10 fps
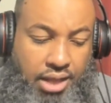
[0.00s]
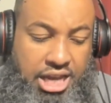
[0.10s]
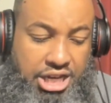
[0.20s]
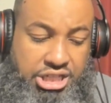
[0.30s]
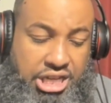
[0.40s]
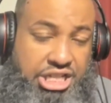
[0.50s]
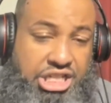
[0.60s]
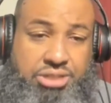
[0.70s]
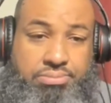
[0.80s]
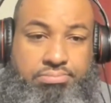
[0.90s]
it
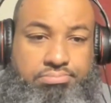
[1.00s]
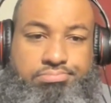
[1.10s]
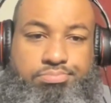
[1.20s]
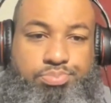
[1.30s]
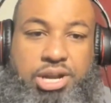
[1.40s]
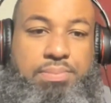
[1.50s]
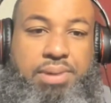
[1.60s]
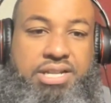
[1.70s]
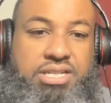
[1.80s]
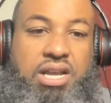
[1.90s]
just pretty
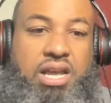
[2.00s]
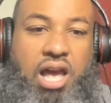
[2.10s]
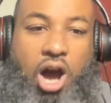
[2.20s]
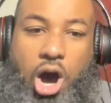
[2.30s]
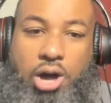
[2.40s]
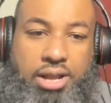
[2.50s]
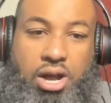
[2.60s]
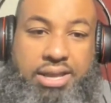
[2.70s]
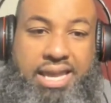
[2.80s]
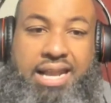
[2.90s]
much all in
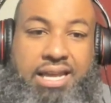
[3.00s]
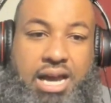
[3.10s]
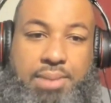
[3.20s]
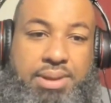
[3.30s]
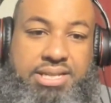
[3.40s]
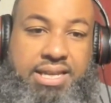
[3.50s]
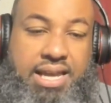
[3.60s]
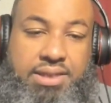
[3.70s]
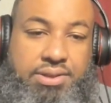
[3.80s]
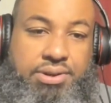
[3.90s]
all kind of coming
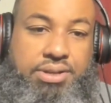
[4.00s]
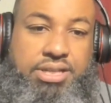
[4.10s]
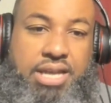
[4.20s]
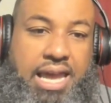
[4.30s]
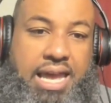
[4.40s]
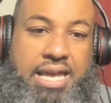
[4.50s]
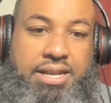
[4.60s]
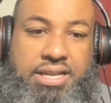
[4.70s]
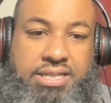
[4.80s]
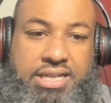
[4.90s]
together
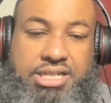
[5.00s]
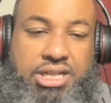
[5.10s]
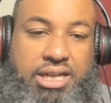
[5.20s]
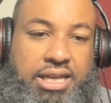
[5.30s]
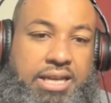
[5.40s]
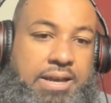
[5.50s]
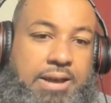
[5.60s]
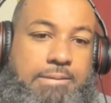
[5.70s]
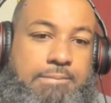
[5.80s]
and essentially,